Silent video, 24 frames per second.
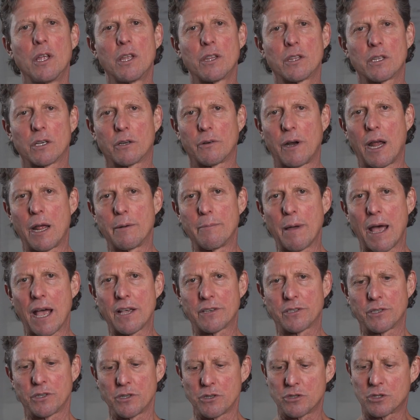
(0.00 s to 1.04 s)
The Grand
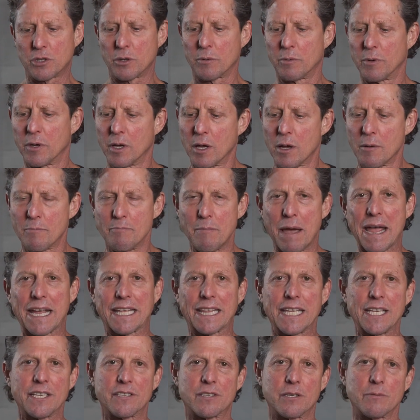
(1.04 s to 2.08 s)
Master used to make
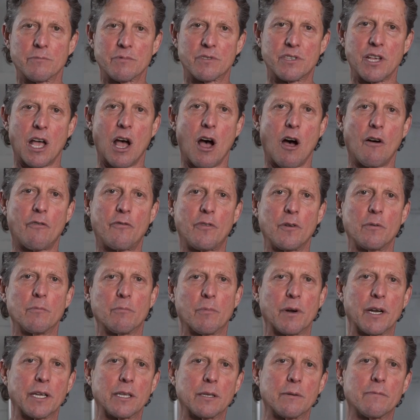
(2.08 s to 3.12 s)
these himself and
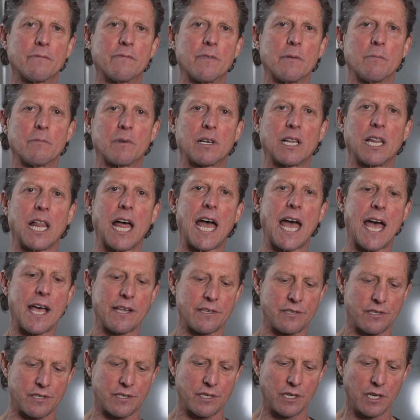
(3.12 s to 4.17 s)
bring them from
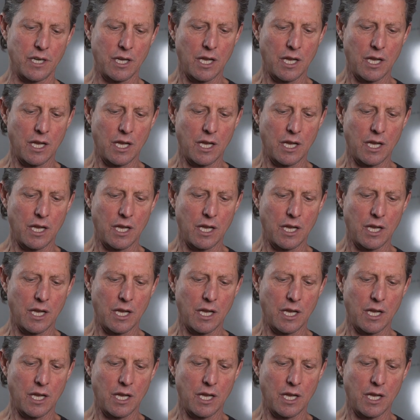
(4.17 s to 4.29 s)
class,